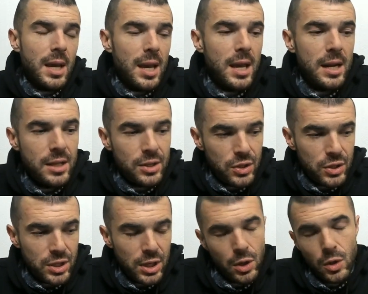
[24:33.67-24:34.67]
It is
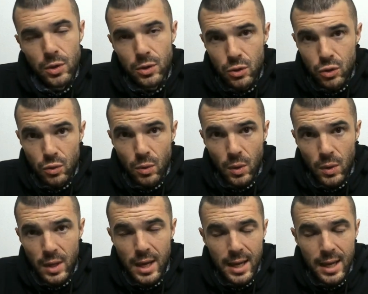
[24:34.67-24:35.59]
still neutral,